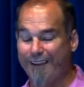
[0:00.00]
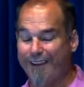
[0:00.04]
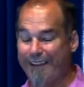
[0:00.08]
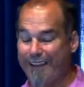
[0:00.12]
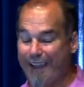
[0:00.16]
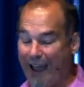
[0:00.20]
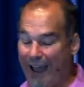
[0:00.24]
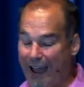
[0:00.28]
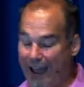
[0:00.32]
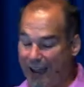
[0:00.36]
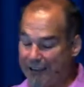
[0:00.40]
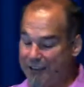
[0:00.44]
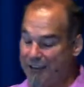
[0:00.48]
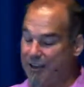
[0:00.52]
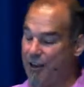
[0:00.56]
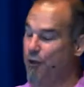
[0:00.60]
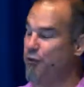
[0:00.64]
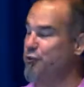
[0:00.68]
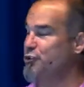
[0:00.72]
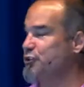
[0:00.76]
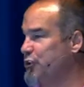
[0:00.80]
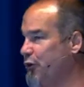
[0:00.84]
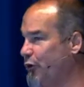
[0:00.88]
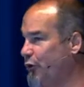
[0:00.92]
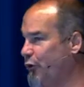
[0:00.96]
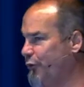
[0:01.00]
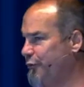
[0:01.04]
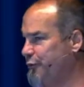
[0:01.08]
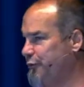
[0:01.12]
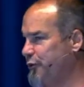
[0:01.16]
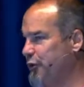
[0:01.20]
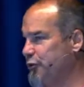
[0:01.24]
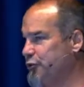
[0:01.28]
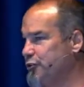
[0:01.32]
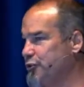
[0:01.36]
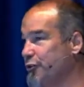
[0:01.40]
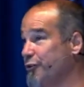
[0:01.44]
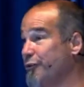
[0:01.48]
God knows the whole
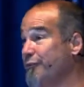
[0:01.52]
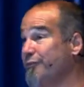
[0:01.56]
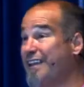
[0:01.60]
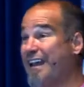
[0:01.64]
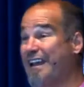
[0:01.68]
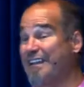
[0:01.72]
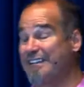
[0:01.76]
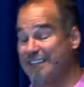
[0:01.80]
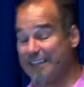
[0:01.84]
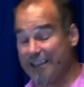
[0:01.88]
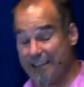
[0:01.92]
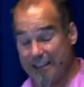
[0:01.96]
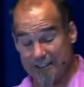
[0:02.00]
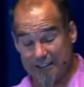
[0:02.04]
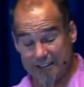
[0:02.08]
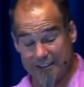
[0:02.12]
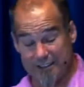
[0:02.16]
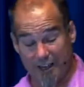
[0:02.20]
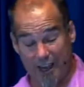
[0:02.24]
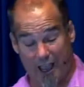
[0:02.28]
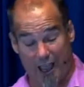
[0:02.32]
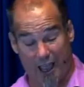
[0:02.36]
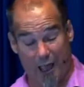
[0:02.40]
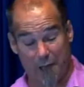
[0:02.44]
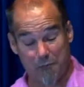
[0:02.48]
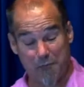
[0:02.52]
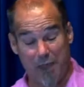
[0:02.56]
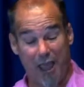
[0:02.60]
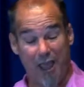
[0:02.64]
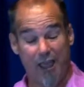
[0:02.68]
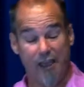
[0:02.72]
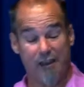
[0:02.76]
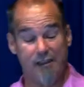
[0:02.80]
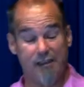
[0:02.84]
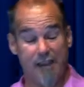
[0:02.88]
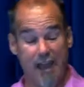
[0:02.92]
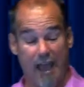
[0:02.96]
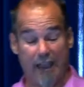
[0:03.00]
future. That's his job,
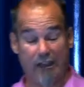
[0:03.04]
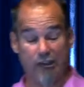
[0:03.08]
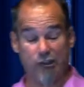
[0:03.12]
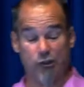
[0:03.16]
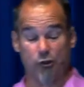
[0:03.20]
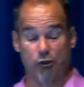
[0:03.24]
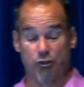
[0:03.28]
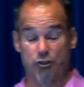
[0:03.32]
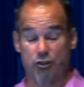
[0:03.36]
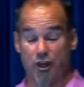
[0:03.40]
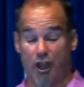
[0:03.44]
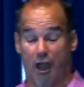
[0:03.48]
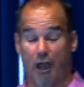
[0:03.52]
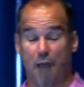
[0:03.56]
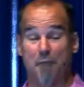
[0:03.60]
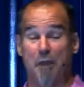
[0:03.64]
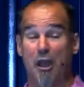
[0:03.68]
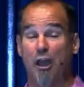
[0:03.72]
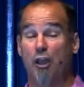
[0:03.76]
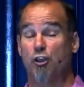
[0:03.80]
not your job.